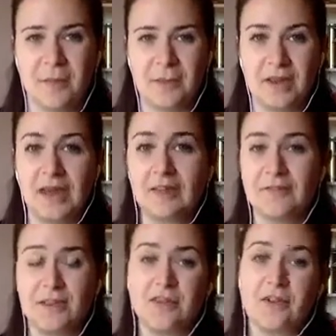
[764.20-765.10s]
it can
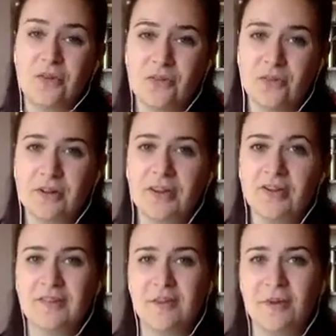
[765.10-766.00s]
affect you differently.
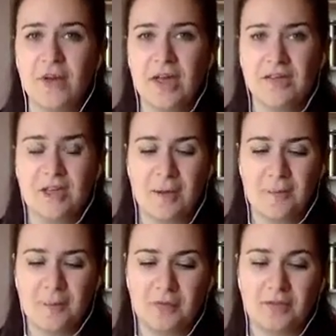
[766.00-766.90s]
So
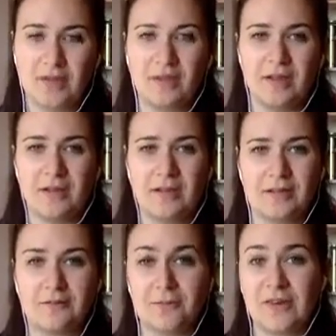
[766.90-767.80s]
the
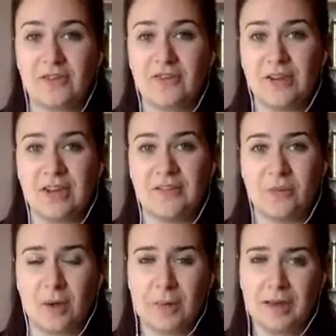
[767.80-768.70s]
information sheet is
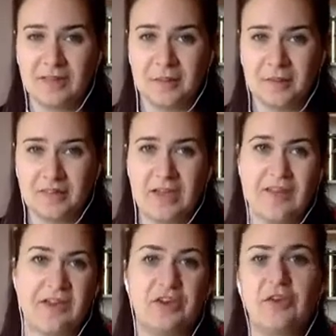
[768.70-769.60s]
quite basic with that, and
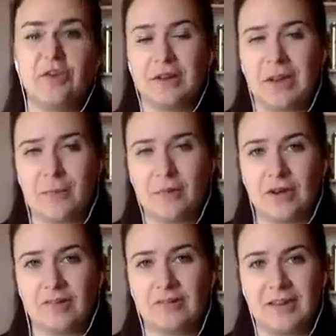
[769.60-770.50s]
then you can
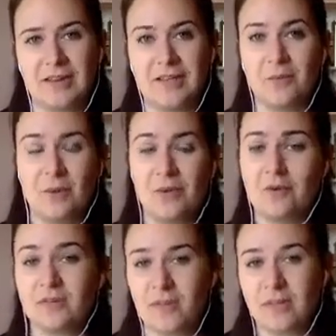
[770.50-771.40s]
elaborate it then when you're
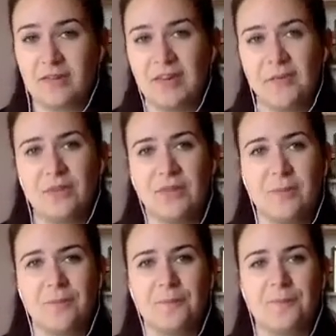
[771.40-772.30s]
discussing it with
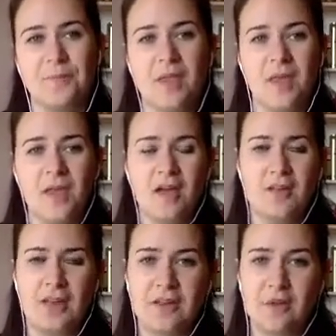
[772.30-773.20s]
them.
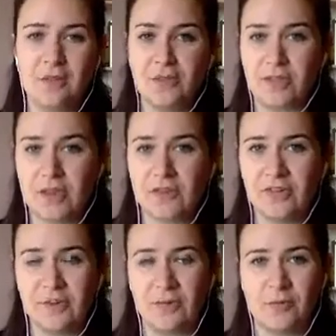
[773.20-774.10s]
And then on the third
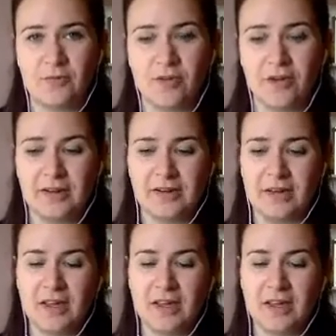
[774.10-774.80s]
sheet we've provided,